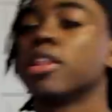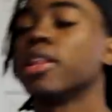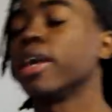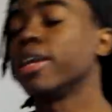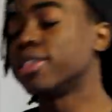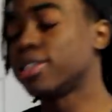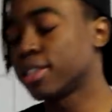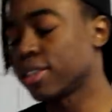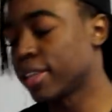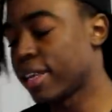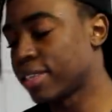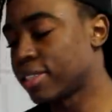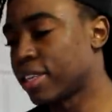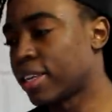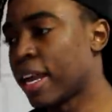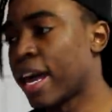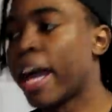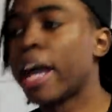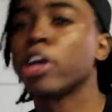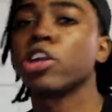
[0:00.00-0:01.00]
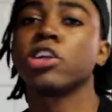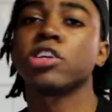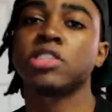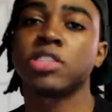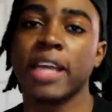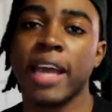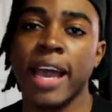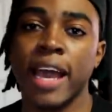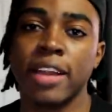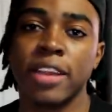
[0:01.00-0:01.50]
Listen, listen, I
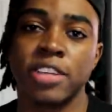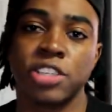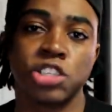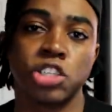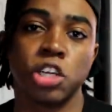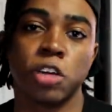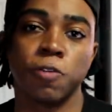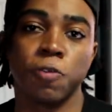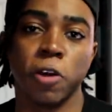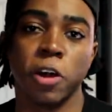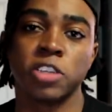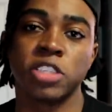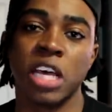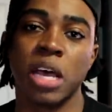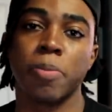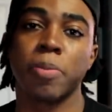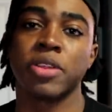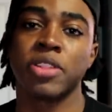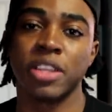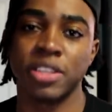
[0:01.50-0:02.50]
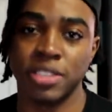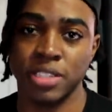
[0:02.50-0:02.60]
understand this is your first time in the